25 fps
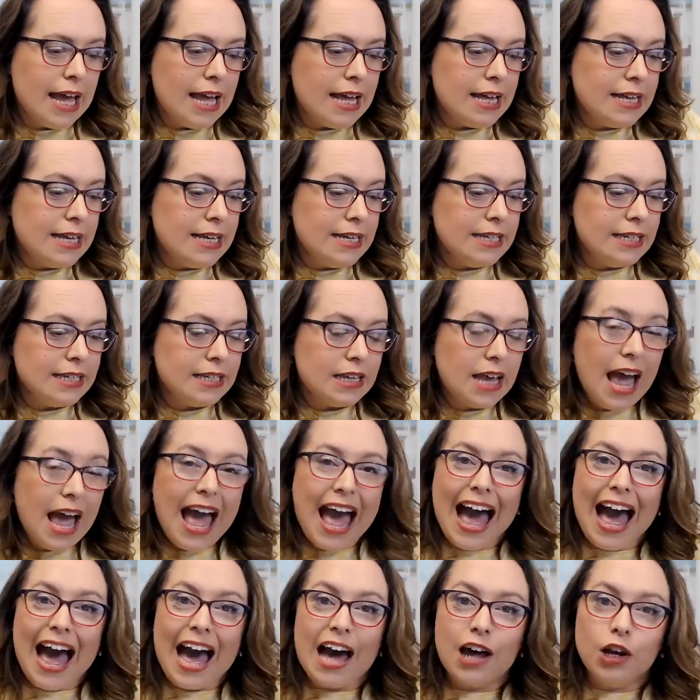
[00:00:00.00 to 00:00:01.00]
is
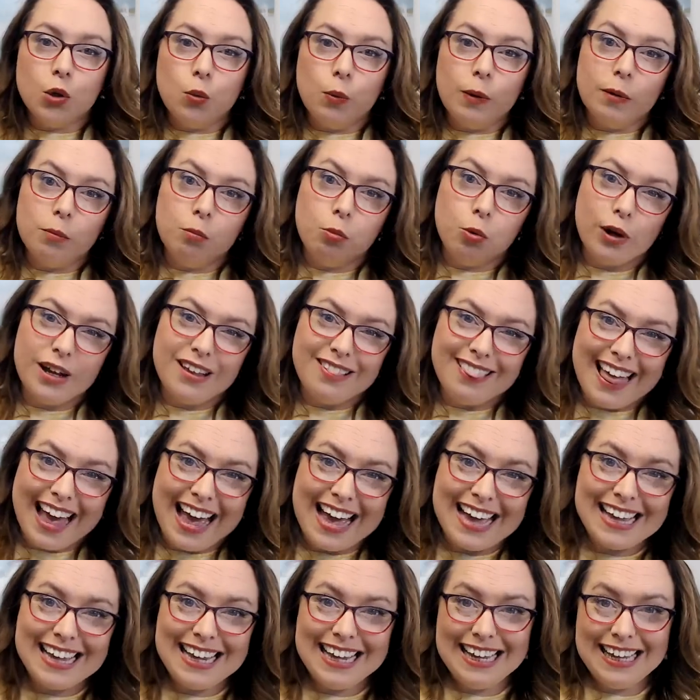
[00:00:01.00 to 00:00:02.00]
how do we bring
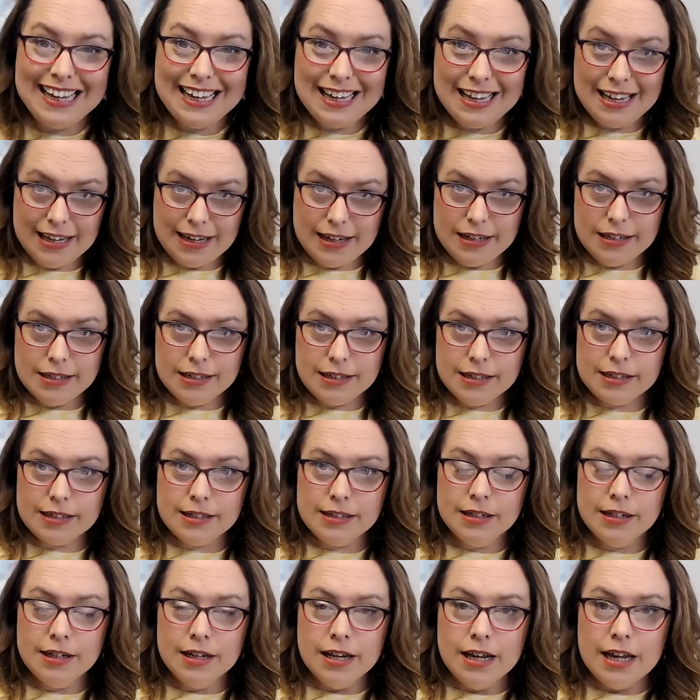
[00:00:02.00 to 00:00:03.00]
that
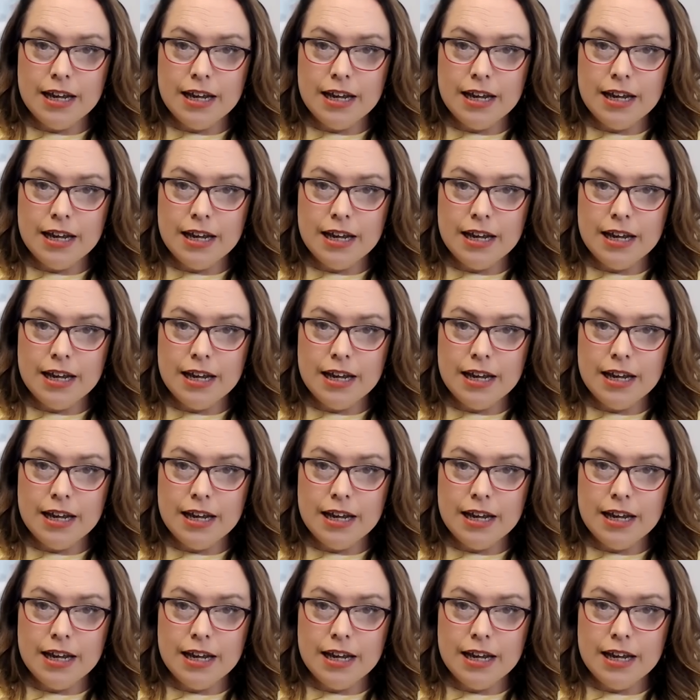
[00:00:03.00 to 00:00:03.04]
ease